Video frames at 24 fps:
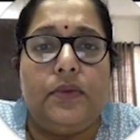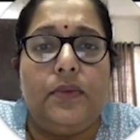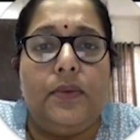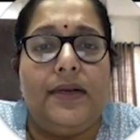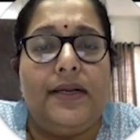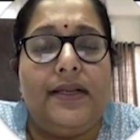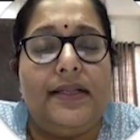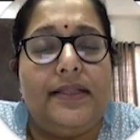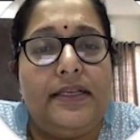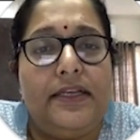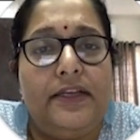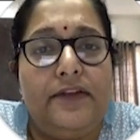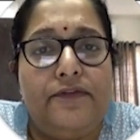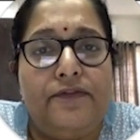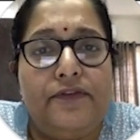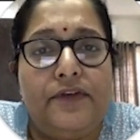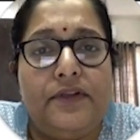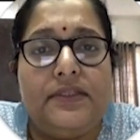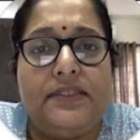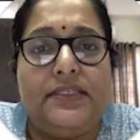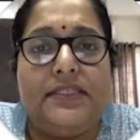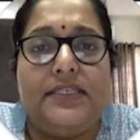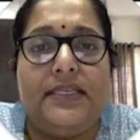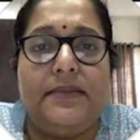What are the
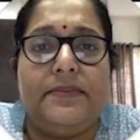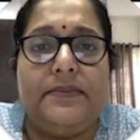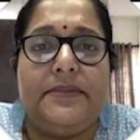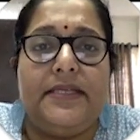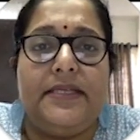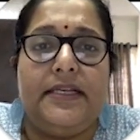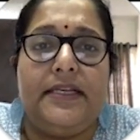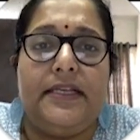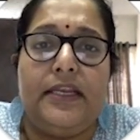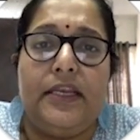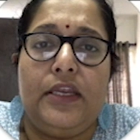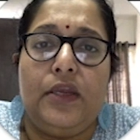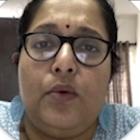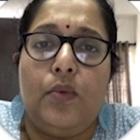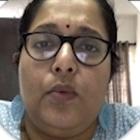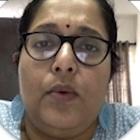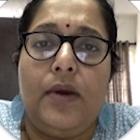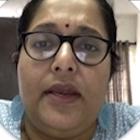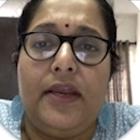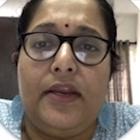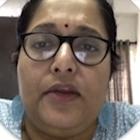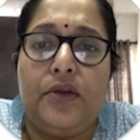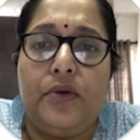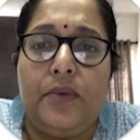different steps that are
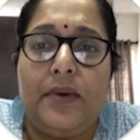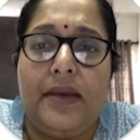required to